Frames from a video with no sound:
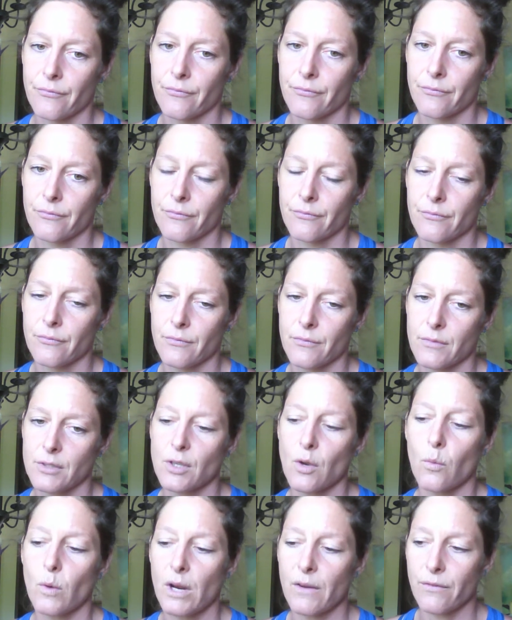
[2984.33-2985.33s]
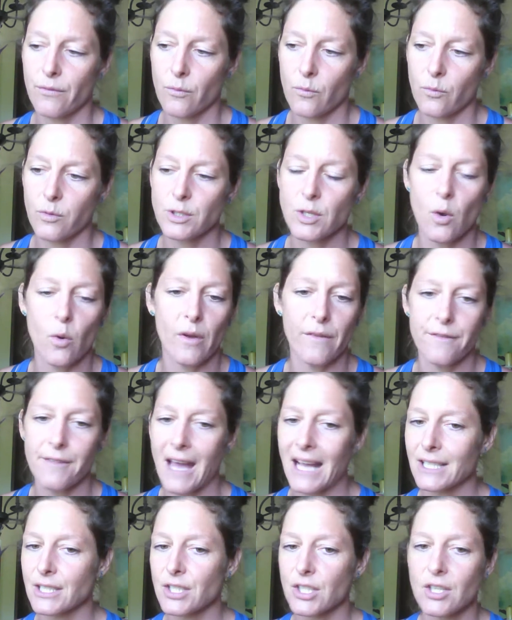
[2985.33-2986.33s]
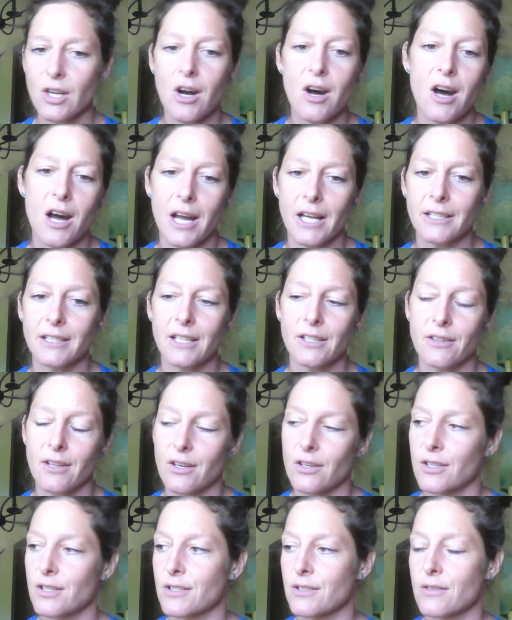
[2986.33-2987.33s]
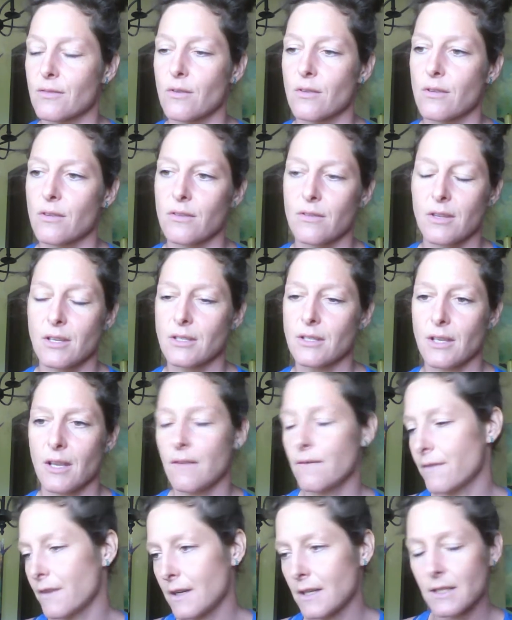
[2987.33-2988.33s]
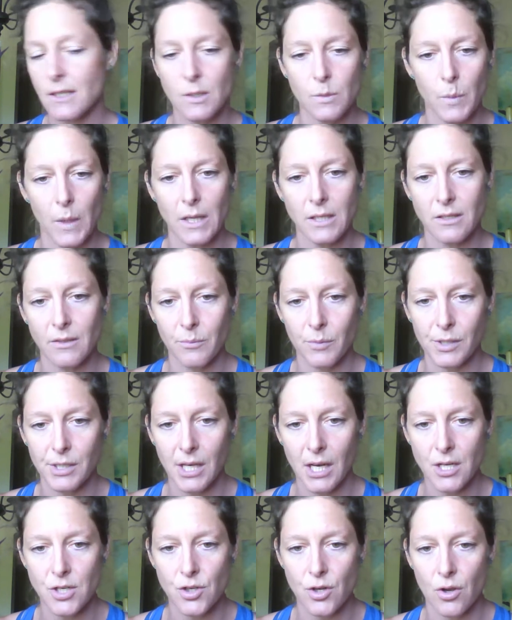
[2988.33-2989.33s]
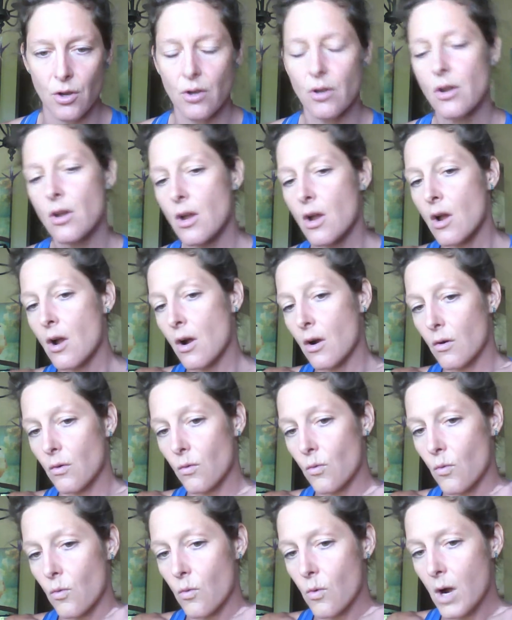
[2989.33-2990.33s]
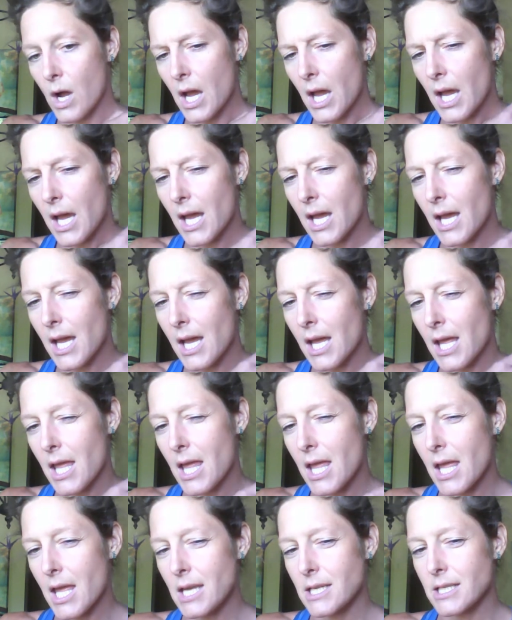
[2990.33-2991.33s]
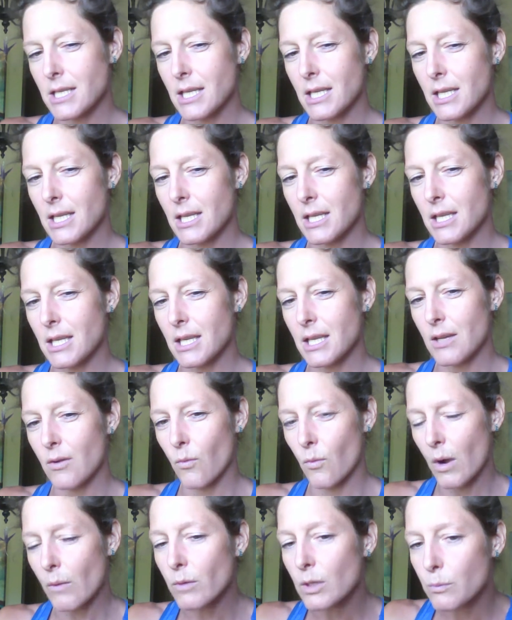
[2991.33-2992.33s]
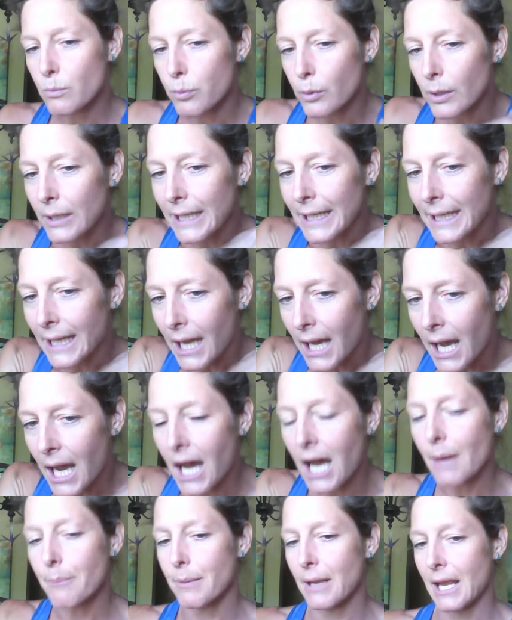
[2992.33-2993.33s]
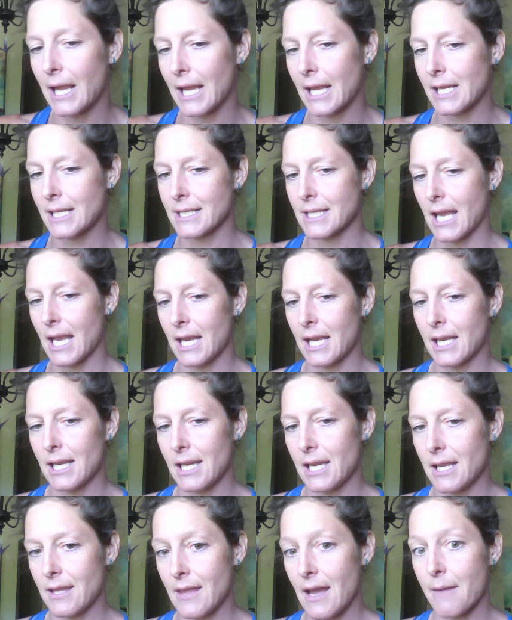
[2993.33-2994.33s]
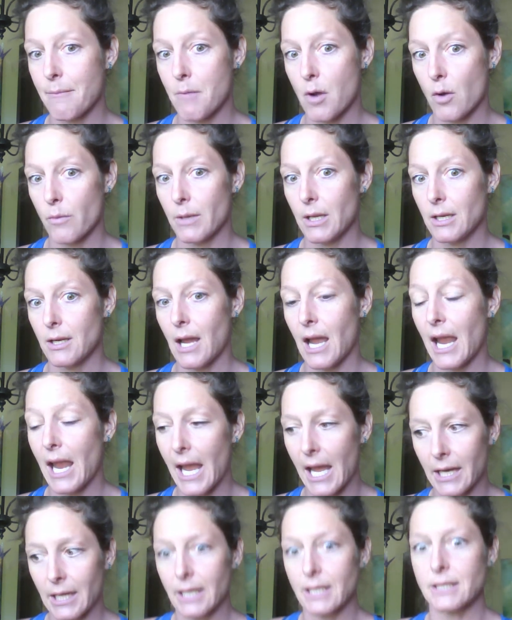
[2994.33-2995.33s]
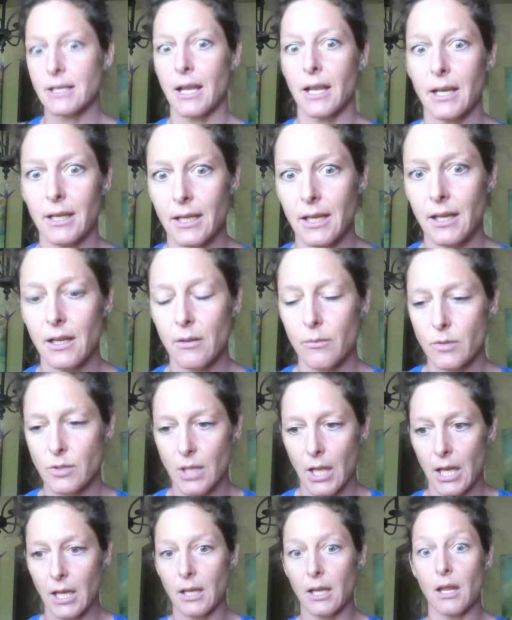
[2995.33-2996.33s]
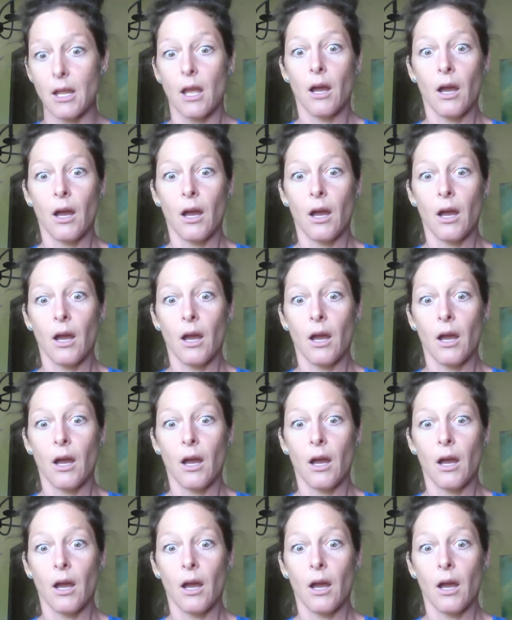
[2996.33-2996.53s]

Yeah. So if that's gone and there is this infinite space of potential, what would bring up anxiety in that moment? I had anxiety. It was like,